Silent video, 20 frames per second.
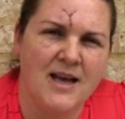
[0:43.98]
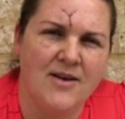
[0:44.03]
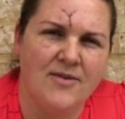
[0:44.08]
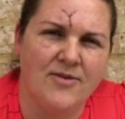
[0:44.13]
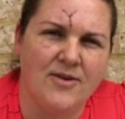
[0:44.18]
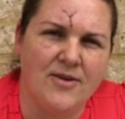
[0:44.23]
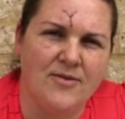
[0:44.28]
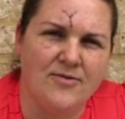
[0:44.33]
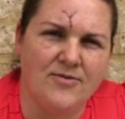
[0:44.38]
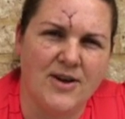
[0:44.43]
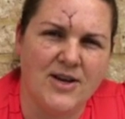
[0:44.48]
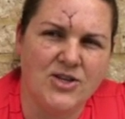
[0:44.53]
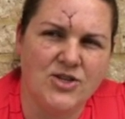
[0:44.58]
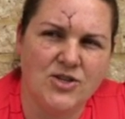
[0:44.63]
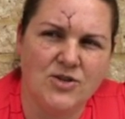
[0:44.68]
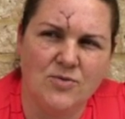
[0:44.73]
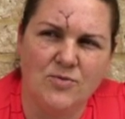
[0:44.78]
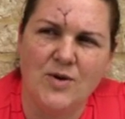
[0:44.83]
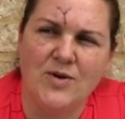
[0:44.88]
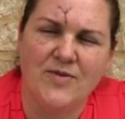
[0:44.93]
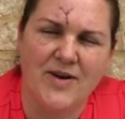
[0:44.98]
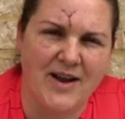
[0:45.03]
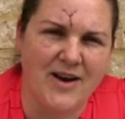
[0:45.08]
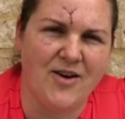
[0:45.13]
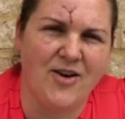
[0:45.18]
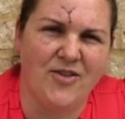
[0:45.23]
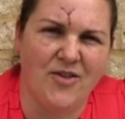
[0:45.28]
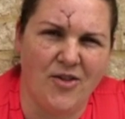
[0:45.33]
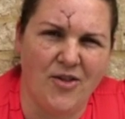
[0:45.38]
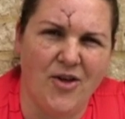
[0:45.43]
for inflation. We've had it
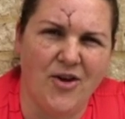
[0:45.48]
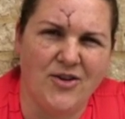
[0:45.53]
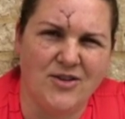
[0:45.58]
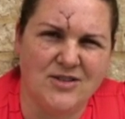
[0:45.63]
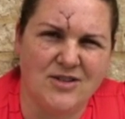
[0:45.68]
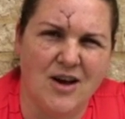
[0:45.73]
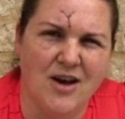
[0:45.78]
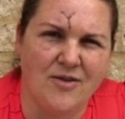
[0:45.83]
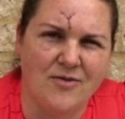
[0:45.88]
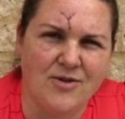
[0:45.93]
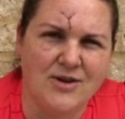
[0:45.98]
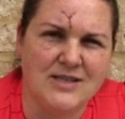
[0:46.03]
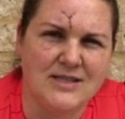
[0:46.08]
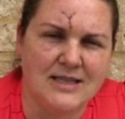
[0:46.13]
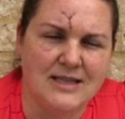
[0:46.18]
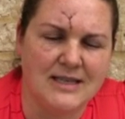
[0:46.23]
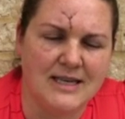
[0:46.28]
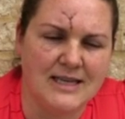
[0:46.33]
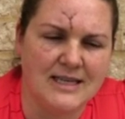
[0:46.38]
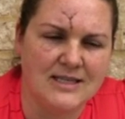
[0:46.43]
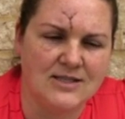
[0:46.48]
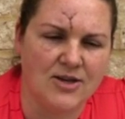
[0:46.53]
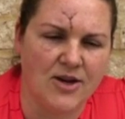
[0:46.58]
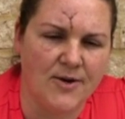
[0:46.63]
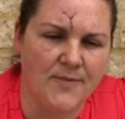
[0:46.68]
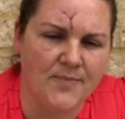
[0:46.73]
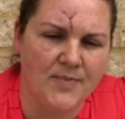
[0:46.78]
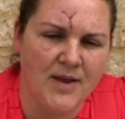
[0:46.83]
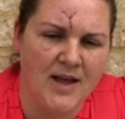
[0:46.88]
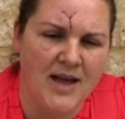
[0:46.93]
on the low side recently.
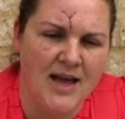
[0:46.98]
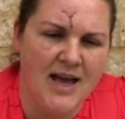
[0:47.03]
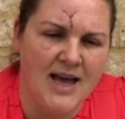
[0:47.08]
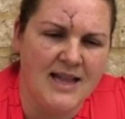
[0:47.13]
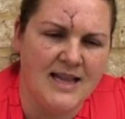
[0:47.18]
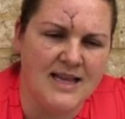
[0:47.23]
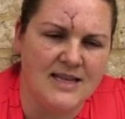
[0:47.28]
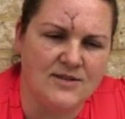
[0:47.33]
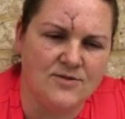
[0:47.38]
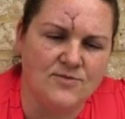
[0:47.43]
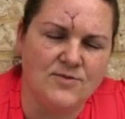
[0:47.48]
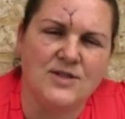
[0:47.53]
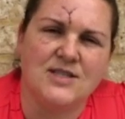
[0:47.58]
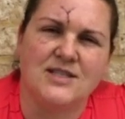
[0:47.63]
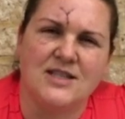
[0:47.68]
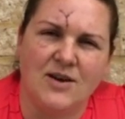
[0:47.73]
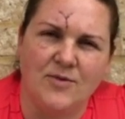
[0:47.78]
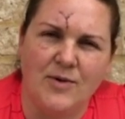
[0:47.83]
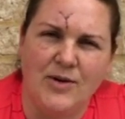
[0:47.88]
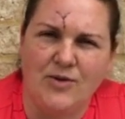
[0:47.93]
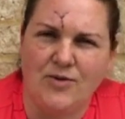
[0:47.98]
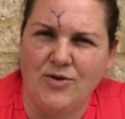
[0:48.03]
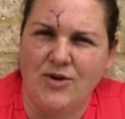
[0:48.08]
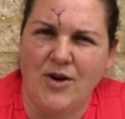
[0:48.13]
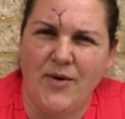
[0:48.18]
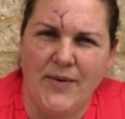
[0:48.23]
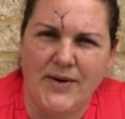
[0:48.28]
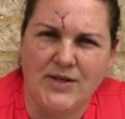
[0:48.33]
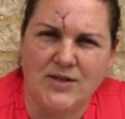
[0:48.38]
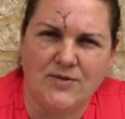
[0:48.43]
So there's a risk that we could
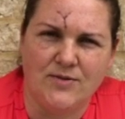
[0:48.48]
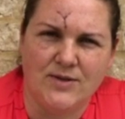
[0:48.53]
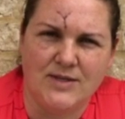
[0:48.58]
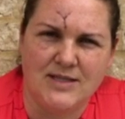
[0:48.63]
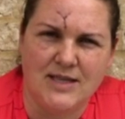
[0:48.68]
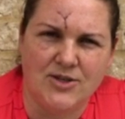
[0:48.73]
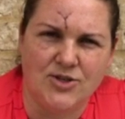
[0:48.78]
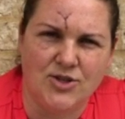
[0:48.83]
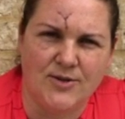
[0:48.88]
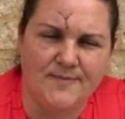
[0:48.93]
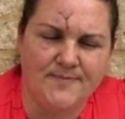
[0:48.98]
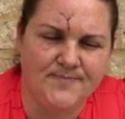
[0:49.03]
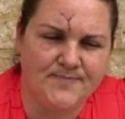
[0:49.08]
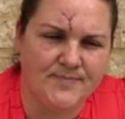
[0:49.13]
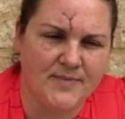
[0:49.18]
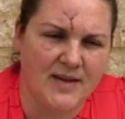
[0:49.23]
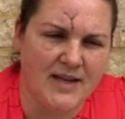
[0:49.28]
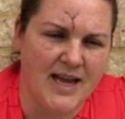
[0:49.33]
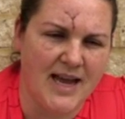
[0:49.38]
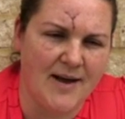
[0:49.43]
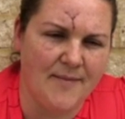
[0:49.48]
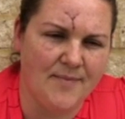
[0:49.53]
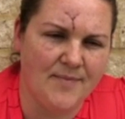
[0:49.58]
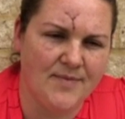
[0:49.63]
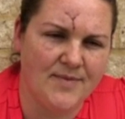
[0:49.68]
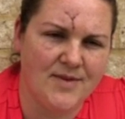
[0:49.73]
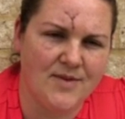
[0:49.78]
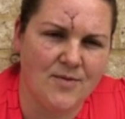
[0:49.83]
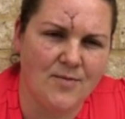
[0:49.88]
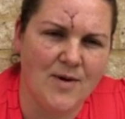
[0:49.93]
go into recession. Now,
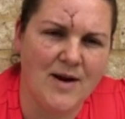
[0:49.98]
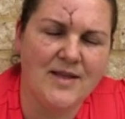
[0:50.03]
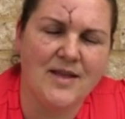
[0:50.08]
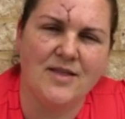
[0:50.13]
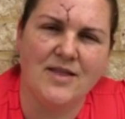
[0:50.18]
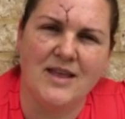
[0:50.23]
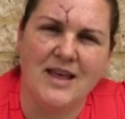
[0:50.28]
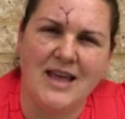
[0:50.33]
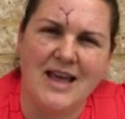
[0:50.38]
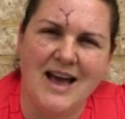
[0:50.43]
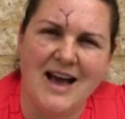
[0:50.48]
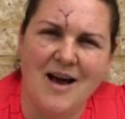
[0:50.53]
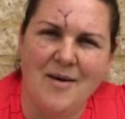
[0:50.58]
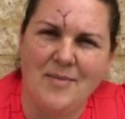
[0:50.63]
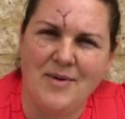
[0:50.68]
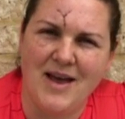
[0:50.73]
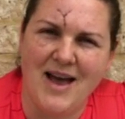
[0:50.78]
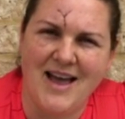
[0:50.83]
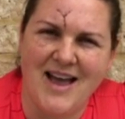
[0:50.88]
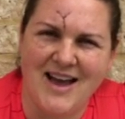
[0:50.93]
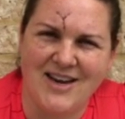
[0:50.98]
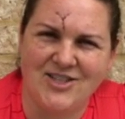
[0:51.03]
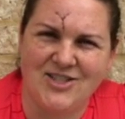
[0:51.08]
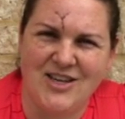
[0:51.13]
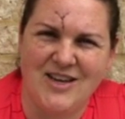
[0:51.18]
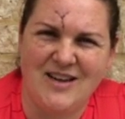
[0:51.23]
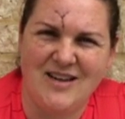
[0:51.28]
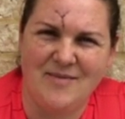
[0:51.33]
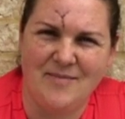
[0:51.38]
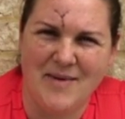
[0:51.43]
the way that the RBA
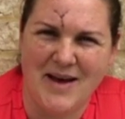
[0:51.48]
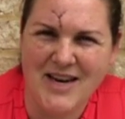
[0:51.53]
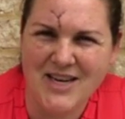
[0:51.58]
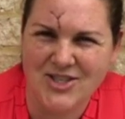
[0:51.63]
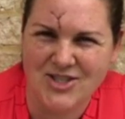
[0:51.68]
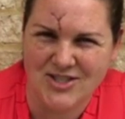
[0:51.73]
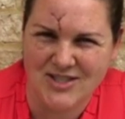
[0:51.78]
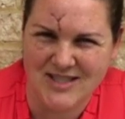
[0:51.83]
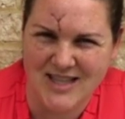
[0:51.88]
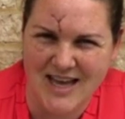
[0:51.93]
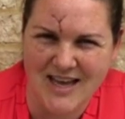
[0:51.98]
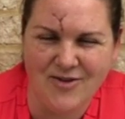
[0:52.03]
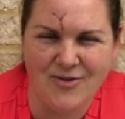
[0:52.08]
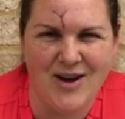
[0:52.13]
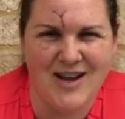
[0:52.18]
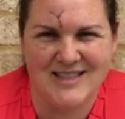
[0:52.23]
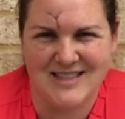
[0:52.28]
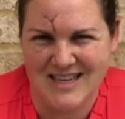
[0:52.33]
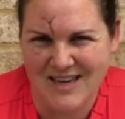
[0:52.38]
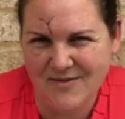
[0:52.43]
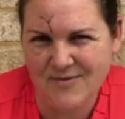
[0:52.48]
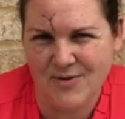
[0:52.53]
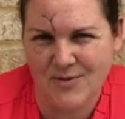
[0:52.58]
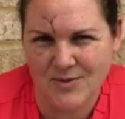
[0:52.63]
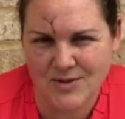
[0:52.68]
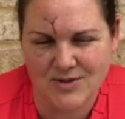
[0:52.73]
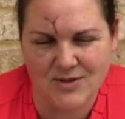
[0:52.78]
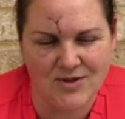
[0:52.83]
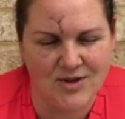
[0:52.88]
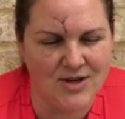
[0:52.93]
actually manages that, or has an
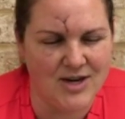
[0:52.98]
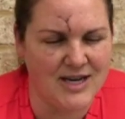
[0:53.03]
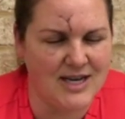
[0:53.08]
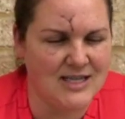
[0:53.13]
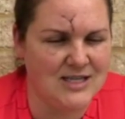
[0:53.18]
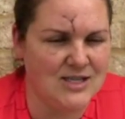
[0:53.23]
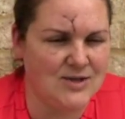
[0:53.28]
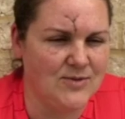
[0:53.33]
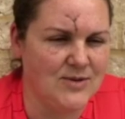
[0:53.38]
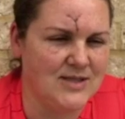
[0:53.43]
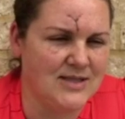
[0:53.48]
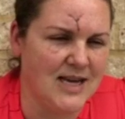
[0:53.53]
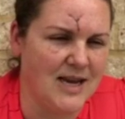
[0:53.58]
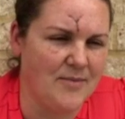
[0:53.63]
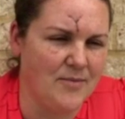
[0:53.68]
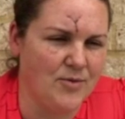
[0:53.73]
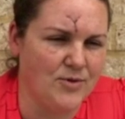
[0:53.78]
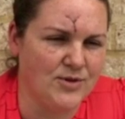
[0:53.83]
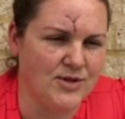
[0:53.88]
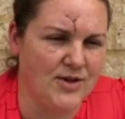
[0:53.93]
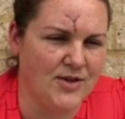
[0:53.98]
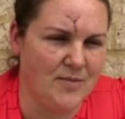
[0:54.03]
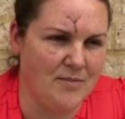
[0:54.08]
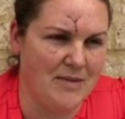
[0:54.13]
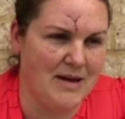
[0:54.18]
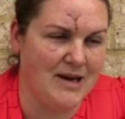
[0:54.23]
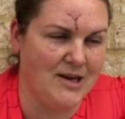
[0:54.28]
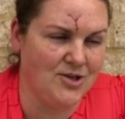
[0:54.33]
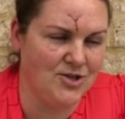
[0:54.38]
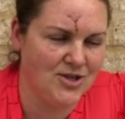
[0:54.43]
influence on it, I guess you would say, more so than
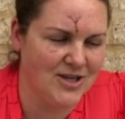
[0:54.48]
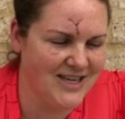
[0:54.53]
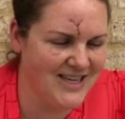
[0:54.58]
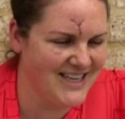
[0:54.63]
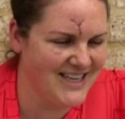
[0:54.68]
manage,